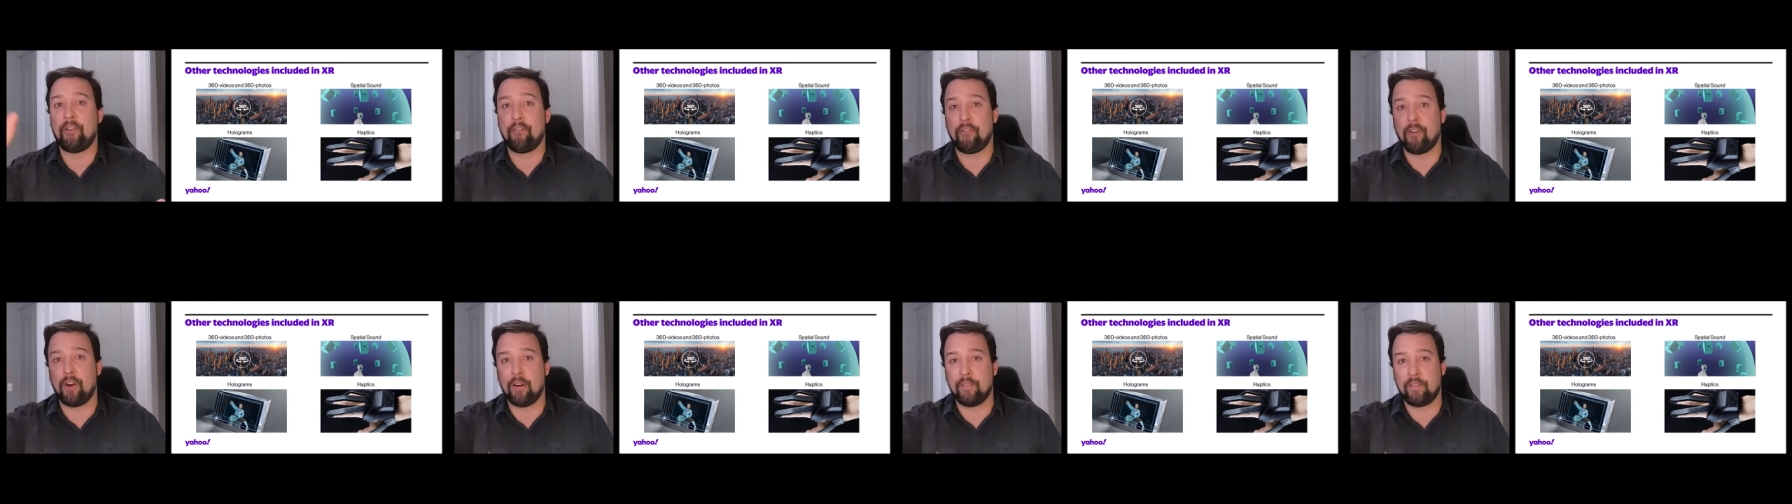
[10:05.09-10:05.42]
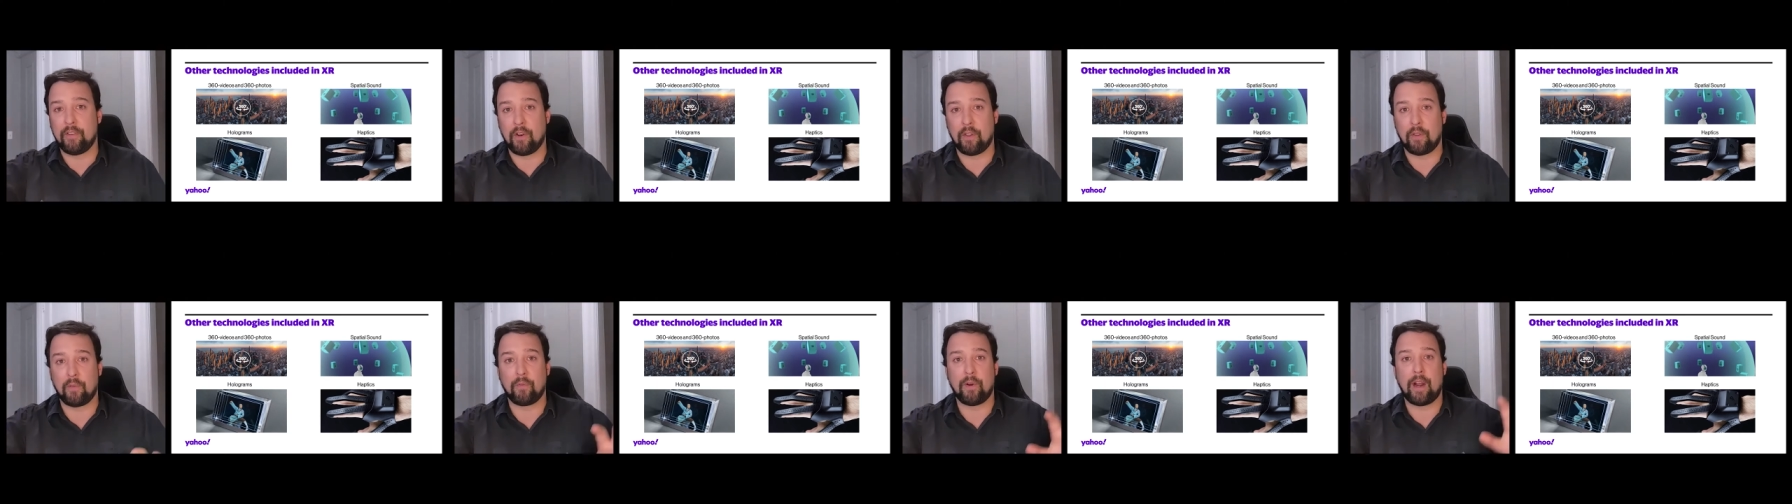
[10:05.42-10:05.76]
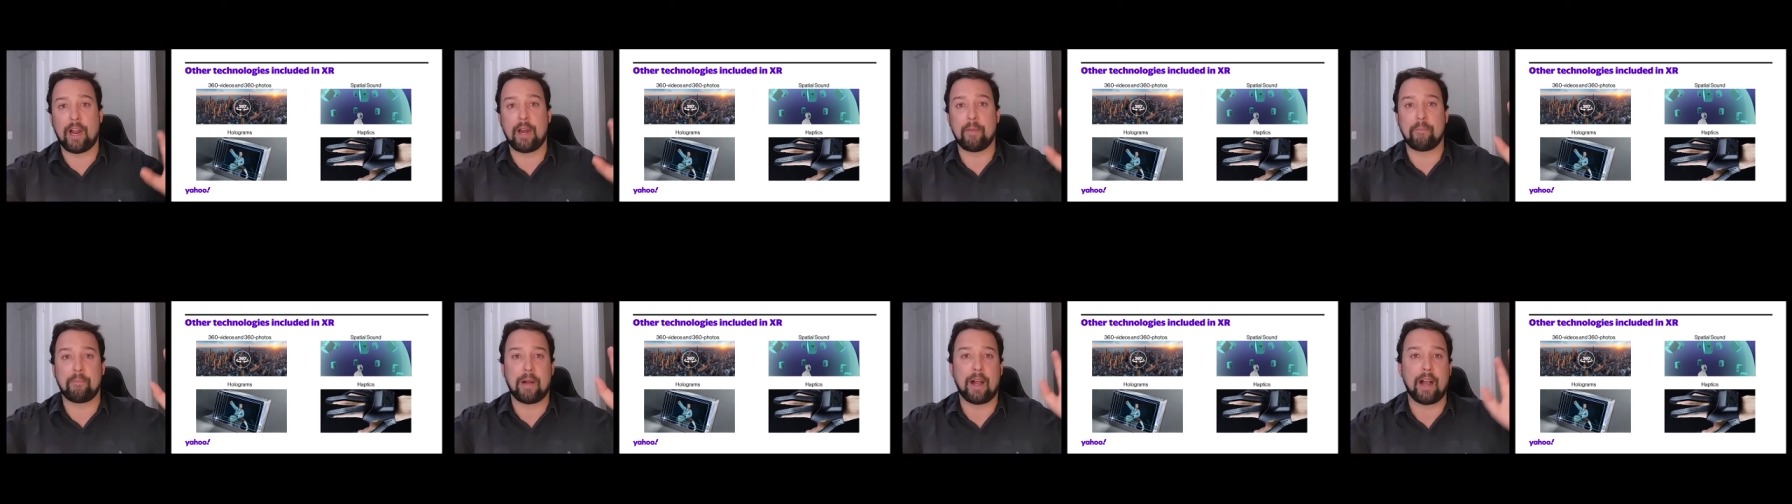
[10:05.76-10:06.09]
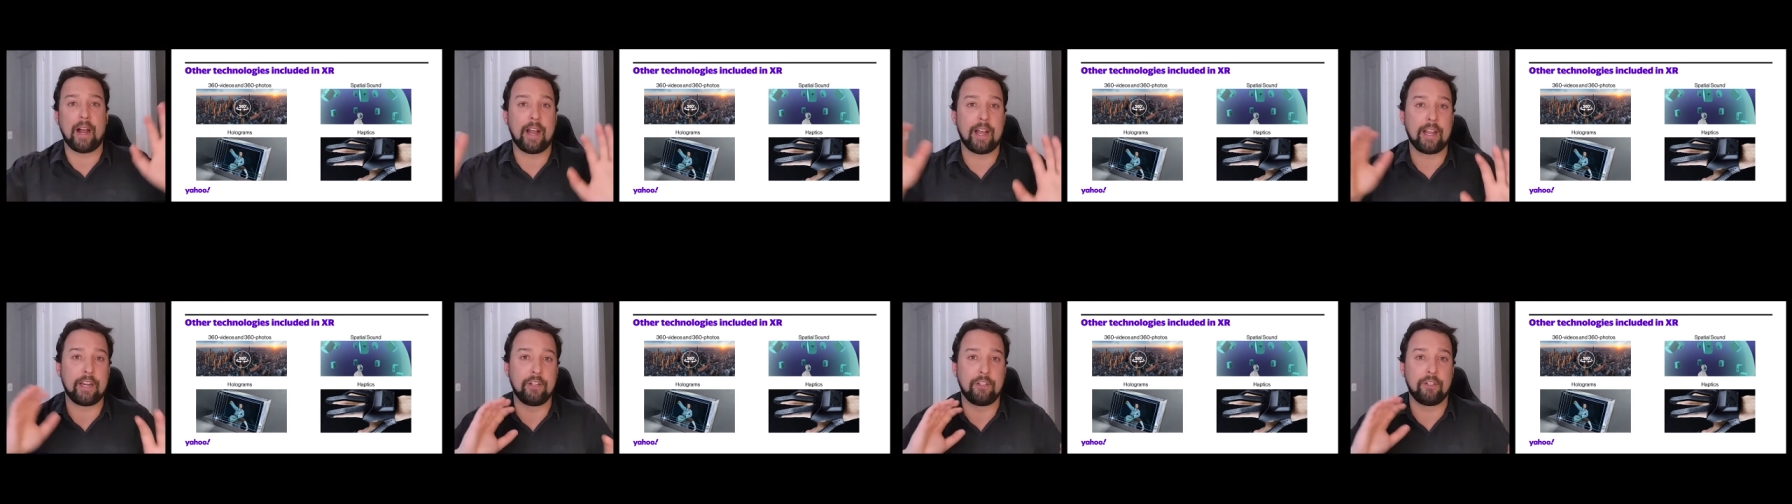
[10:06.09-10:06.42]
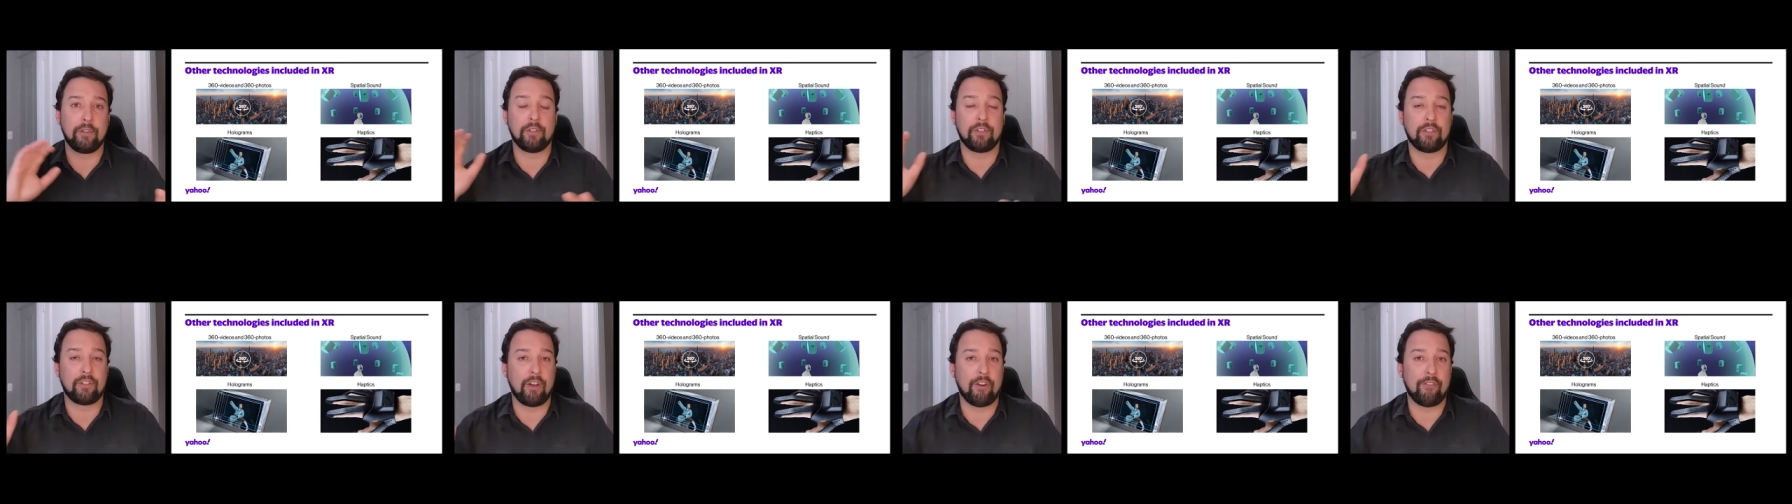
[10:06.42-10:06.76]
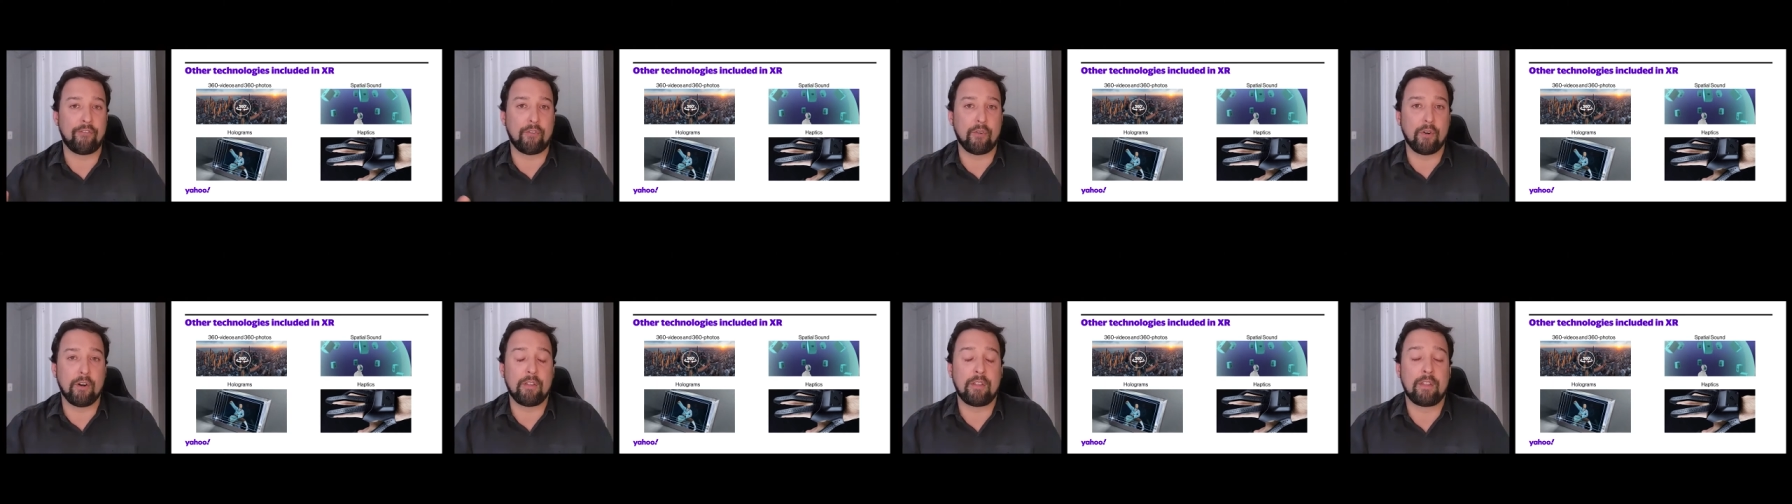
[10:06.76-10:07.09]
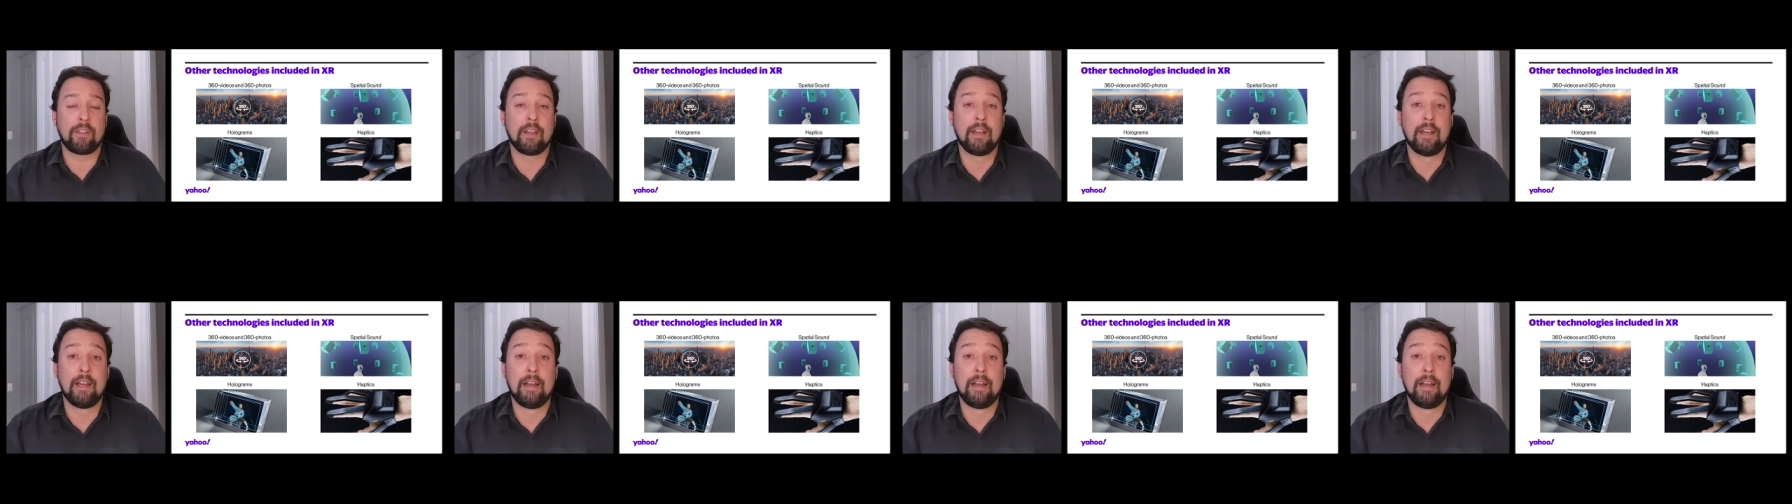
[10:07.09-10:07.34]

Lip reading: in front of you to the right, behind you, and so forth.